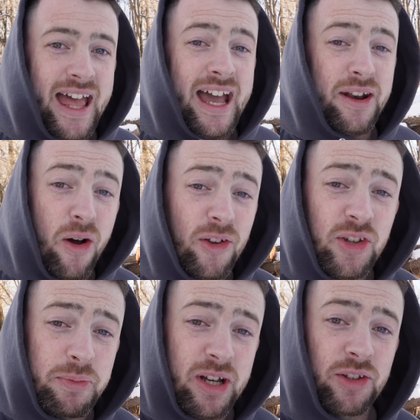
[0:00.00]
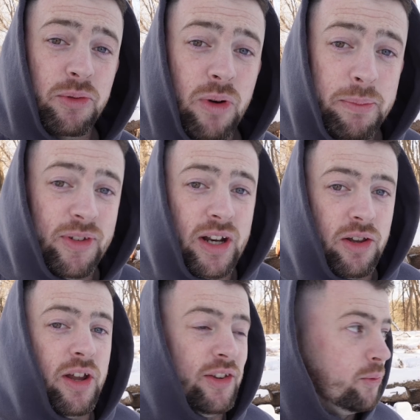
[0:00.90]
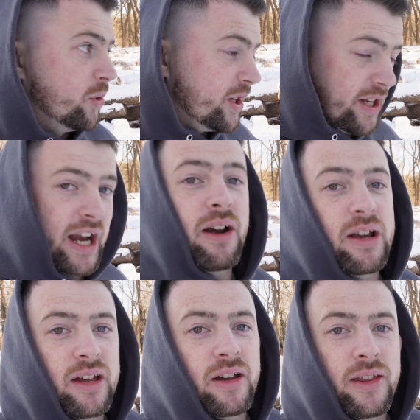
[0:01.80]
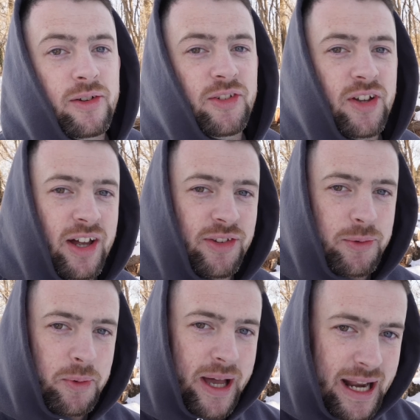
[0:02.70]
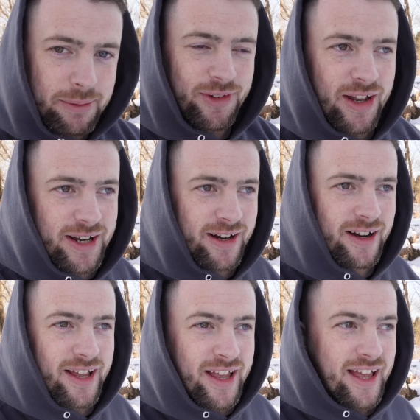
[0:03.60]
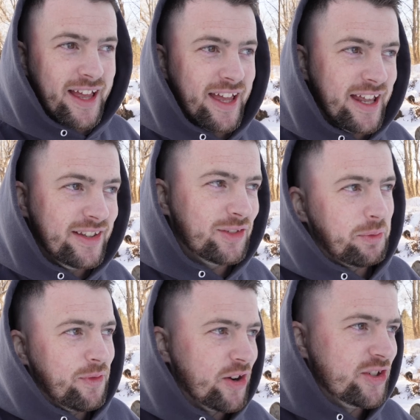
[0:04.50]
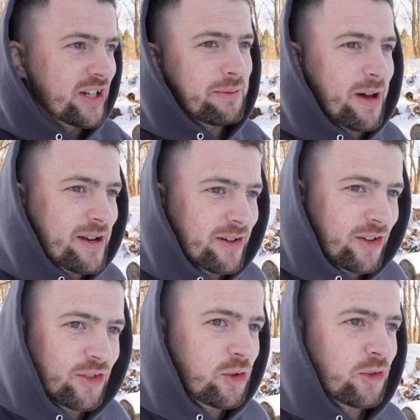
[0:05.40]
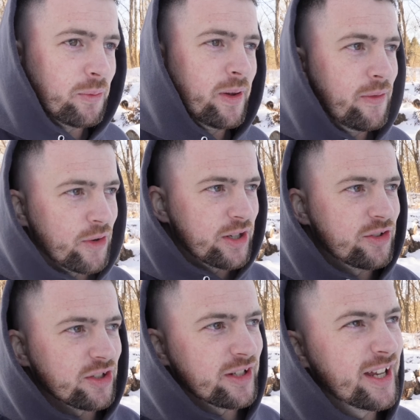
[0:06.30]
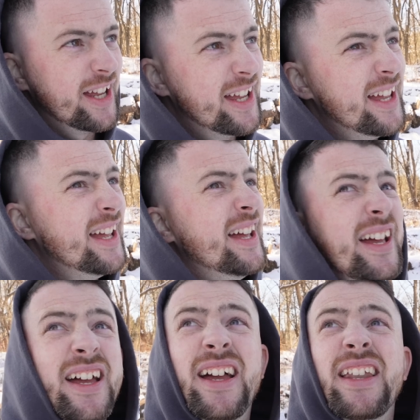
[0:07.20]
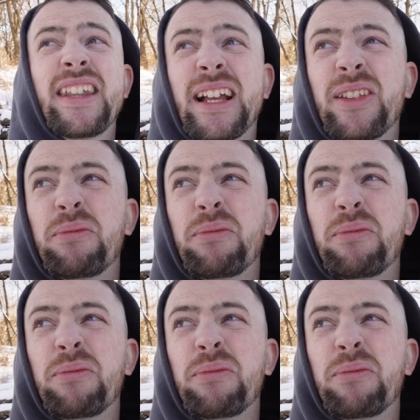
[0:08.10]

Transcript: and also because we're right beside a nice wooded area and there's tons of cool animals out here, and it's just refreshing to come out here and just shoot some footage and take a little